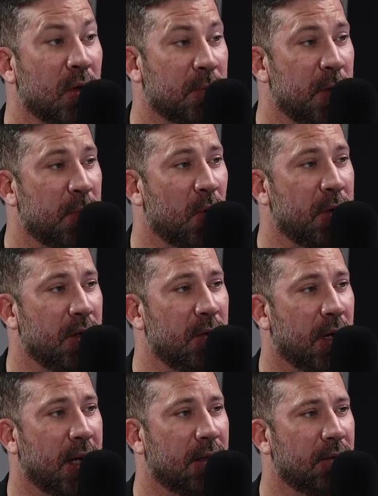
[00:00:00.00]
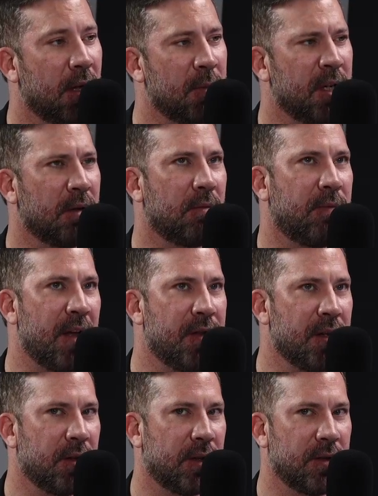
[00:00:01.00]
think most people would do that? I mean, I
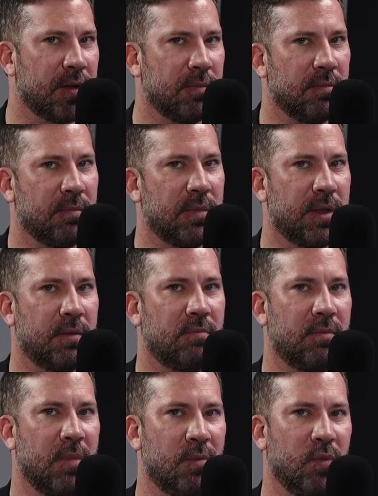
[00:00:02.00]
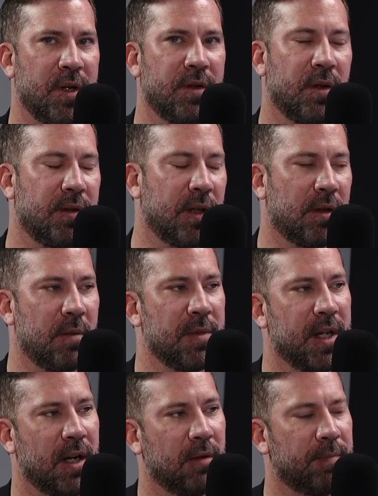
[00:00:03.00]
think that there's some research that
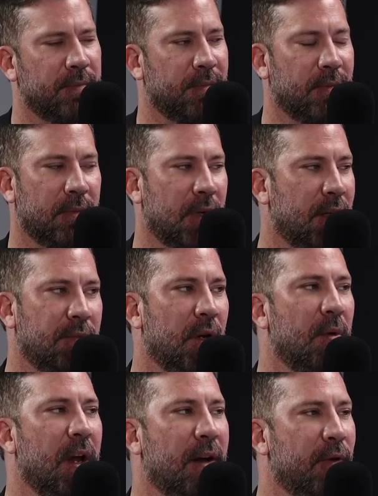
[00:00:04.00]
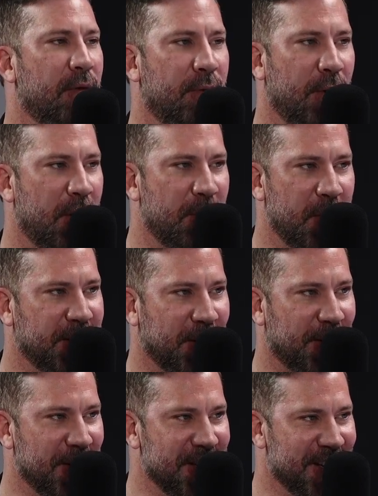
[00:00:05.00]
comes out. I don't have it in front of me,
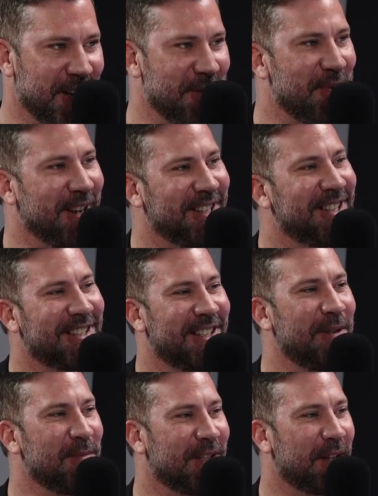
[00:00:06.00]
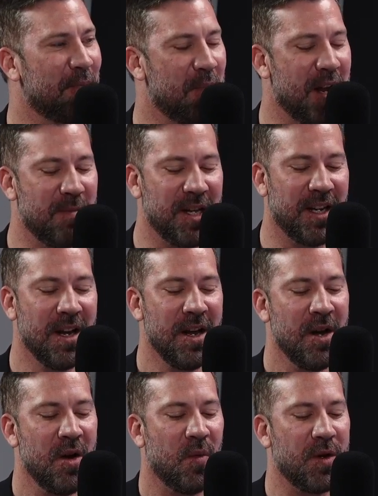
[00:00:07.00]
so I couldn't tell you, but it just seems like maybe
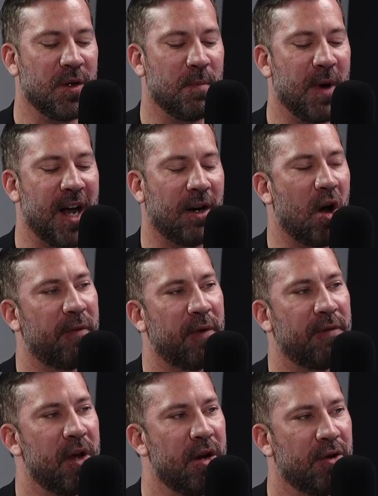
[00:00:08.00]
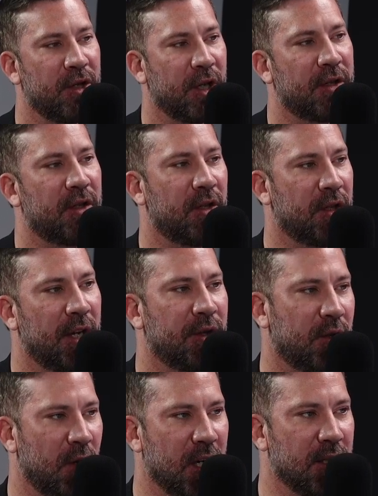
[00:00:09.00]
we should back off of just the
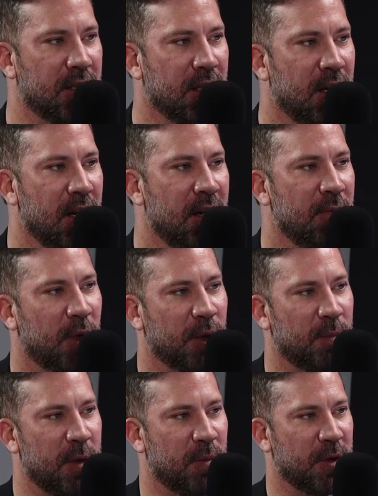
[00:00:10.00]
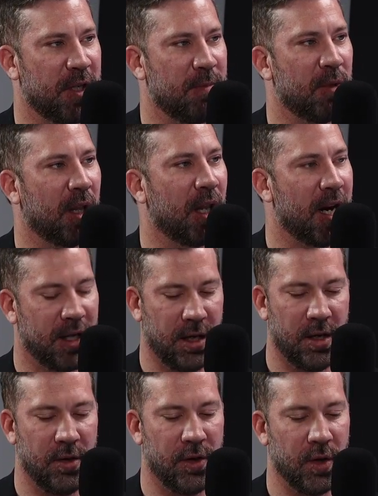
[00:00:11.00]
touch screens because people seem to
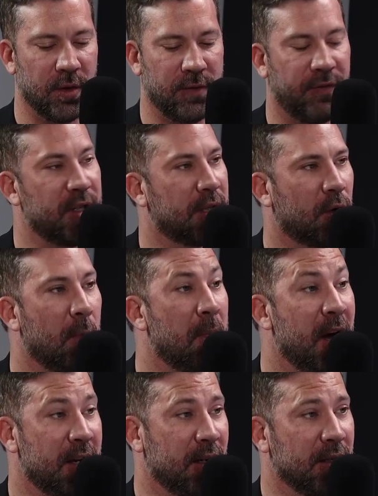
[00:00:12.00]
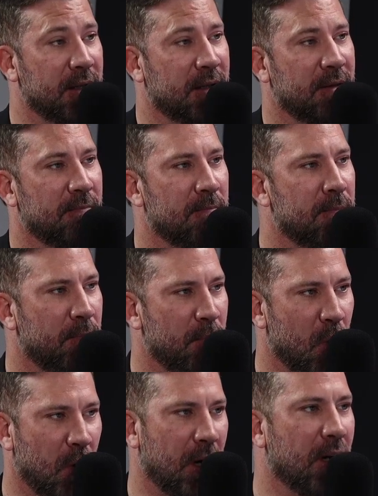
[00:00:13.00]
like those physical buttons
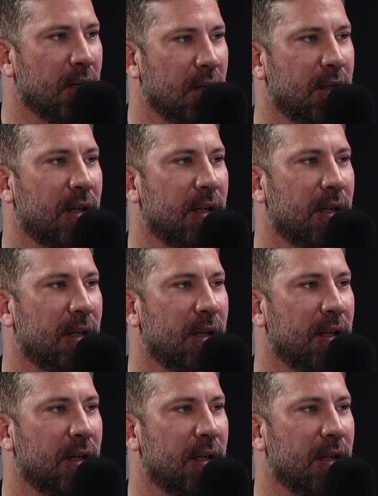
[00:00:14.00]
more.